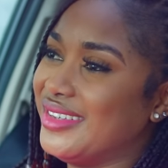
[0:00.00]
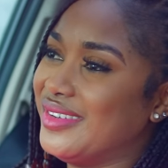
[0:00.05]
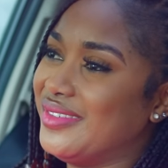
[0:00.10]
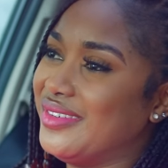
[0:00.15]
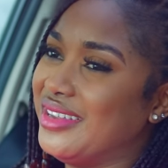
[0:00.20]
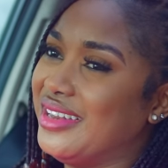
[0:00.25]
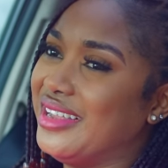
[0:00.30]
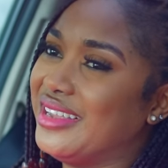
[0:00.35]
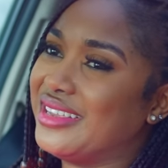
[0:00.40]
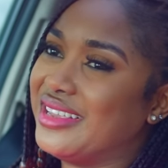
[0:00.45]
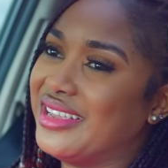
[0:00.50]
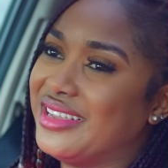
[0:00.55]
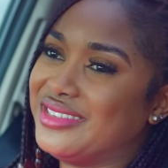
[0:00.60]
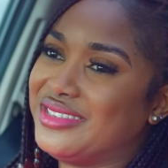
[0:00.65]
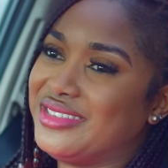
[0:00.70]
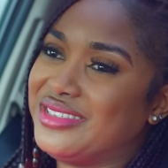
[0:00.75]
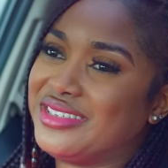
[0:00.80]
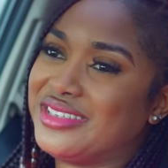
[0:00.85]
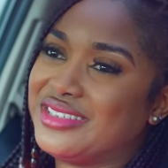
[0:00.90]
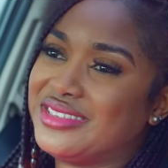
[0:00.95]
Well, I
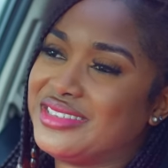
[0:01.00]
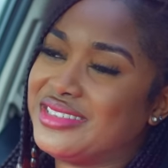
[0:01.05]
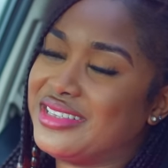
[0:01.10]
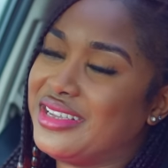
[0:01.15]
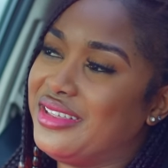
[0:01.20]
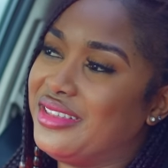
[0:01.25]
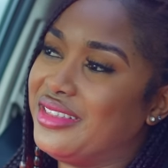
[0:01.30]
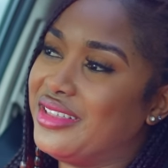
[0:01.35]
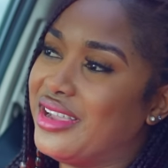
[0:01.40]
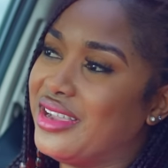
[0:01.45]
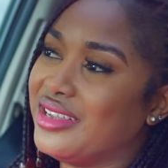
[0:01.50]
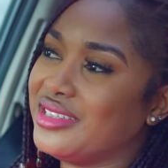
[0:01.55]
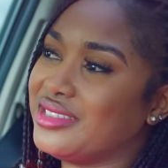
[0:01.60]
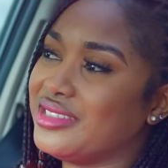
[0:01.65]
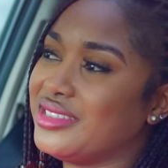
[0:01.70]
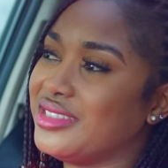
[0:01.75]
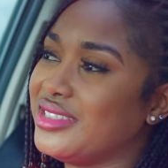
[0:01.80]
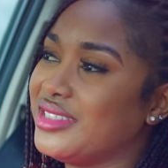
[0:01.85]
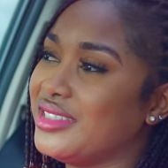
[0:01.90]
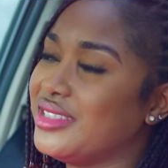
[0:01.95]
guess you can say
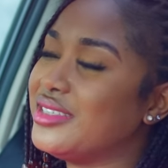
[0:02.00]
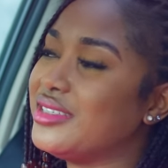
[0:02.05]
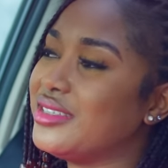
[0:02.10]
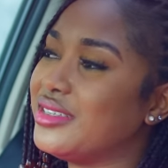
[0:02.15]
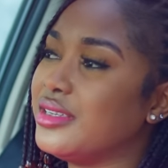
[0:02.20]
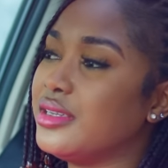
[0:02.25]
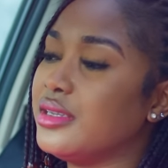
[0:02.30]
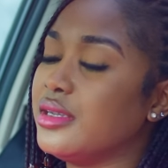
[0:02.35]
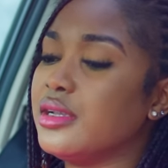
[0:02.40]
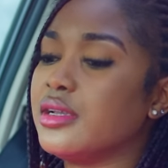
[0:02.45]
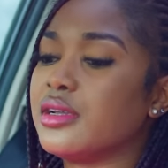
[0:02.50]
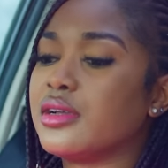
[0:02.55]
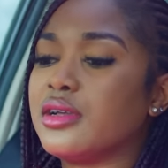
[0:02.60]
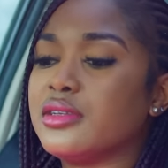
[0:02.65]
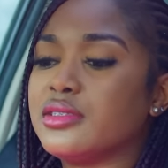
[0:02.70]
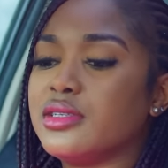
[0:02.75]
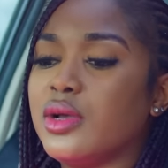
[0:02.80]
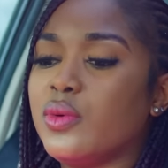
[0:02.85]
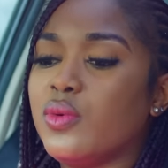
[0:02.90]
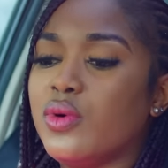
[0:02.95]
that.
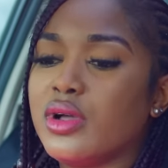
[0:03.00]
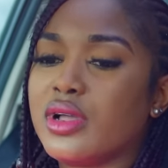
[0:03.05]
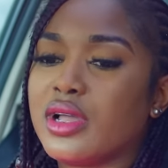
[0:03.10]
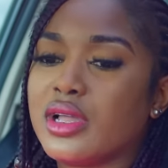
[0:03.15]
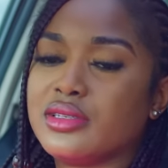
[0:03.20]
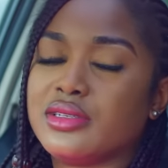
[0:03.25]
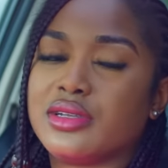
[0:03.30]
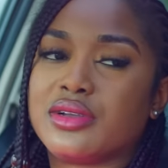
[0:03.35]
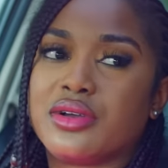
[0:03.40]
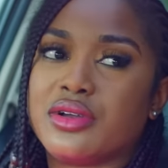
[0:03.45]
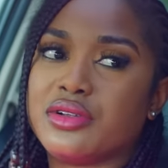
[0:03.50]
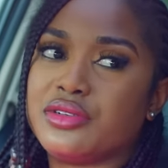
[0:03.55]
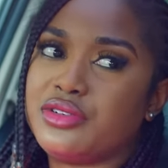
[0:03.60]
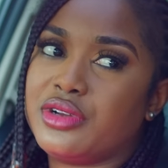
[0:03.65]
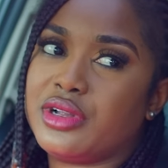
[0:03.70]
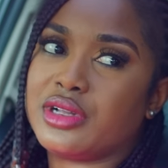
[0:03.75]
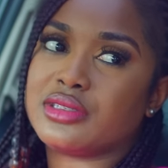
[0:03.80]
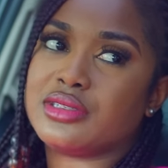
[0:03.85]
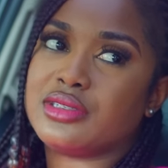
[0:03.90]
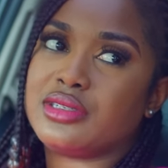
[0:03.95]
Because I work as a
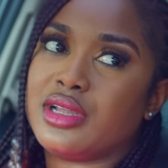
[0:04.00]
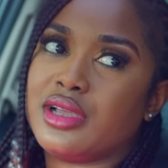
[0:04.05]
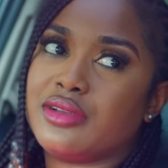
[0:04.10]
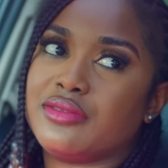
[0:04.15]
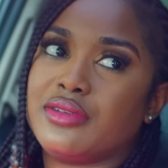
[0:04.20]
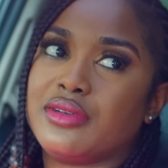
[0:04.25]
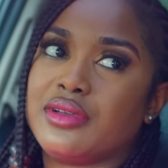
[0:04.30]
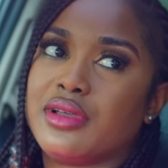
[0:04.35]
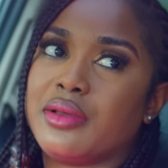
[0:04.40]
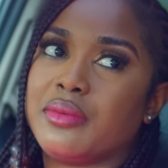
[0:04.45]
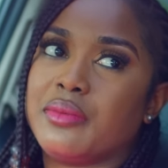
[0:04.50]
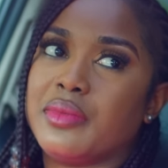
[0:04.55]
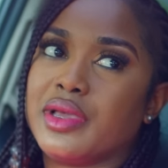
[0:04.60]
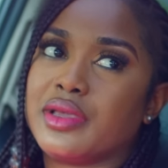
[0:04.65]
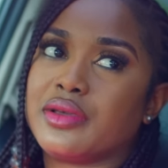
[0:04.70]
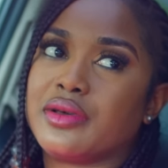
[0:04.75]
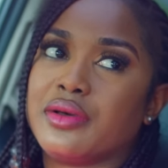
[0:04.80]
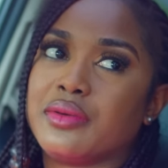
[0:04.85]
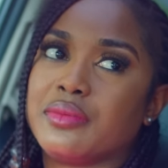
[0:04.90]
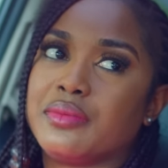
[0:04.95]
contract staff at my
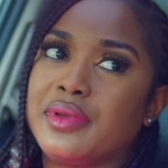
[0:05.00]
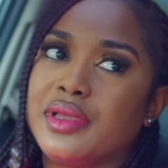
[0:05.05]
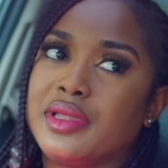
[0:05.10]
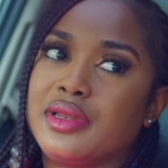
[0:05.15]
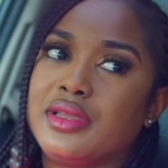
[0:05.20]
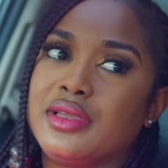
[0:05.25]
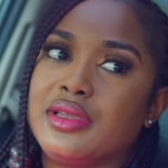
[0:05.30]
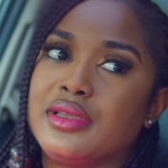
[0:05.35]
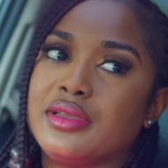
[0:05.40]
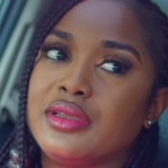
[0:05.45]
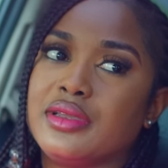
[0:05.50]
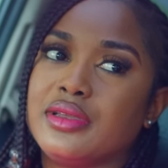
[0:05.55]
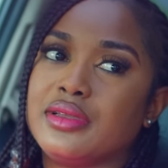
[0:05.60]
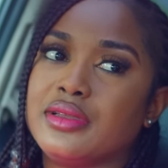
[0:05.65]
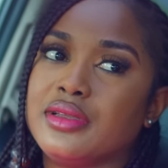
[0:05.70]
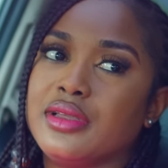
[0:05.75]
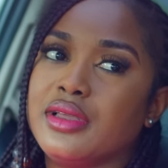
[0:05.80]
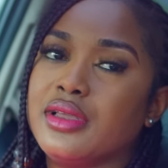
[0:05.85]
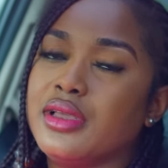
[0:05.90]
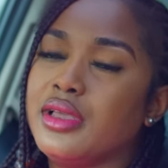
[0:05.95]
company.
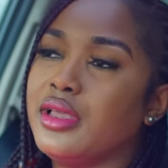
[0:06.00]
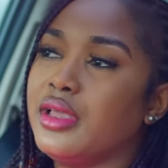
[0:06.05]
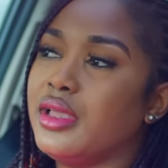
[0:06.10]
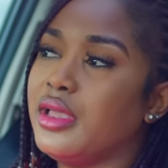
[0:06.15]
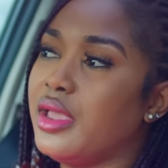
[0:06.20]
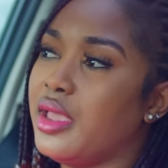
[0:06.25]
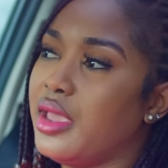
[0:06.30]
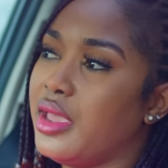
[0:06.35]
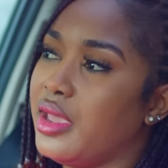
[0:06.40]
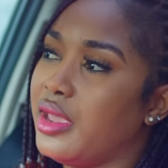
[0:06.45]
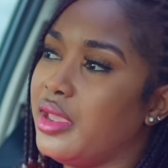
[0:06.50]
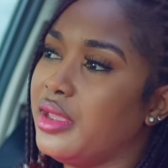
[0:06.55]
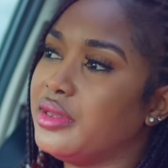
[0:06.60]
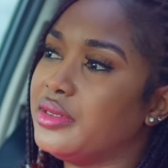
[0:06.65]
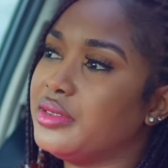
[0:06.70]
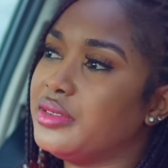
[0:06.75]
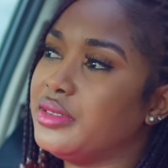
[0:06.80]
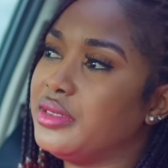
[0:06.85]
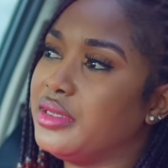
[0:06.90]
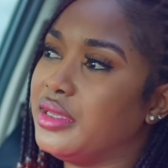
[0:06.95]

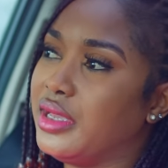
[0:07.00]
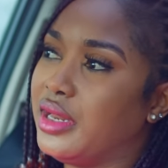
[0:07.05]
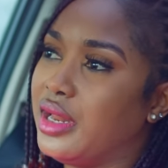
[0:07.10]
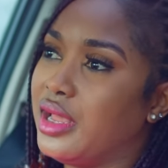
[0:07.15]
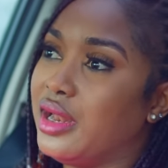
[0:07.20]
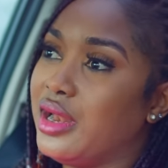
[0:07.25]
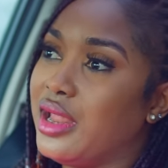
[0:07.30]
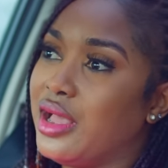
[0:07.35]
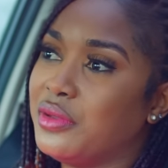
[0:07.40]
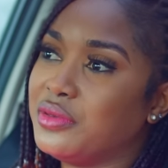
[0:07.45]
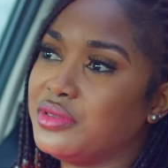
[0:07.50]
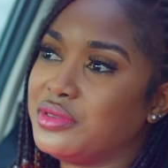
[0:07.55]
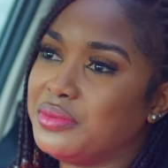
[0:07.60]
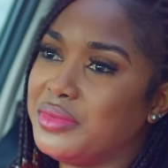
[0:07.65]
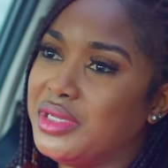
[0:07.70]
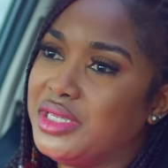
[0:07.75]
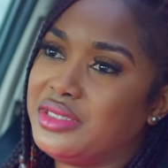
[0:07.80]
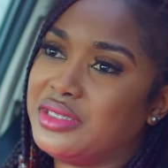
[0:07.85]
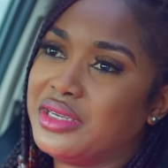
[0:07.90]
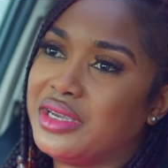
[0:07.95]
And it allows
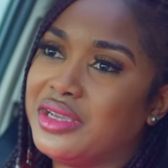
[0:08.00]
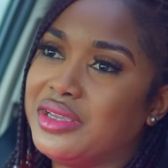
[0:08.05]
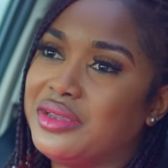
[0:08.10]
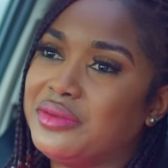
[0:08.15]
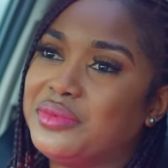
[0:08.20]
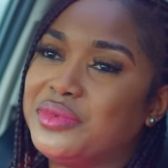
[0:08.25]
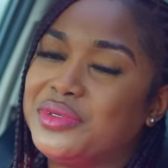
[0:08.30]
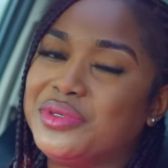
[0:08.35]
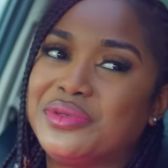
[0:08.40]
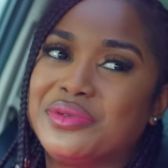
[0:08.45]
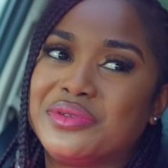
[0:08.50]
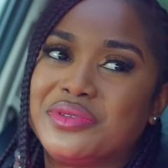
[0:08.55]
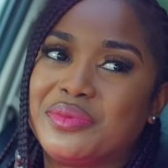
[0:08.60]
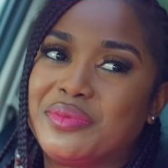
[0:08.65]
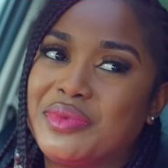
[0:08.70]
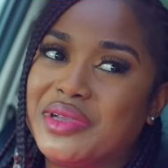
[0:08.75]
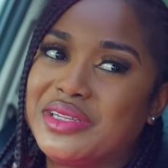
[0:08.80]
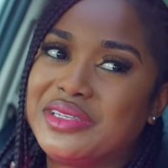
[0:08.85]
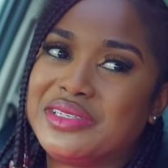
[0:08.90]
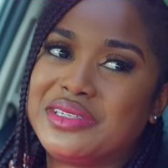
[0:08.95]
me time to
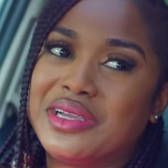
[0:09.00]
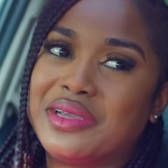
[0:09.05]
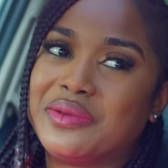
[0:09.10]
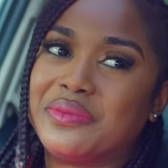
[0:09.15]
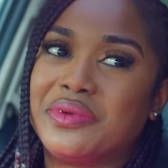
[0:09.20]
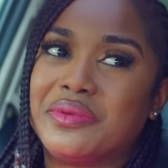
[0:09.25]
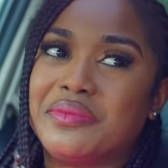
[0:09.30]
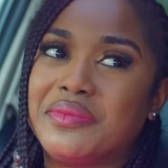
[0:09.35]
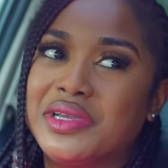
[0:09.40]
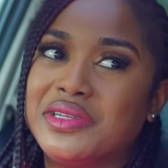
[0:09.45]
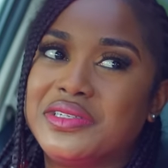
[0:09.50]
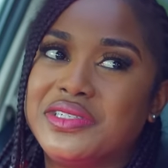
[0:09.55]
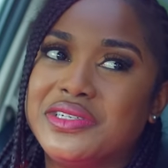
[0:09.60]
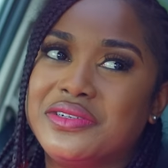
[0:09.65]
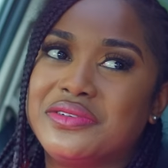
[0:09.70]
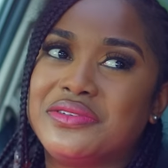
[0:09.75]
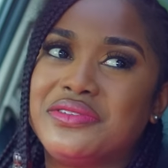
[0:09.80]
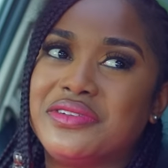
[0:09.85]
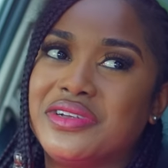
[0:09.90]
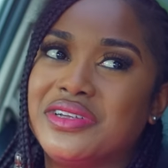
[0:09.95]
spend time with my
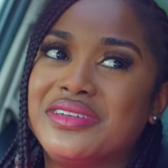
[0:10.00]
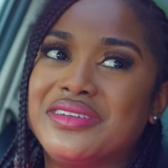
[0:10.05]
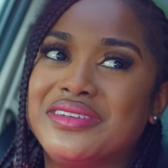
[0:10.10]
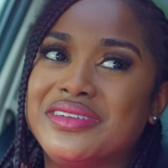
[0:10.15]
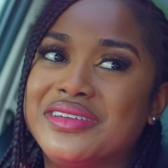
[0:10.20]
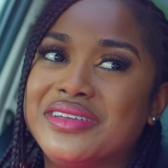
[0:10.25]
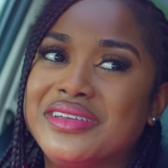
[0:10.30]
children.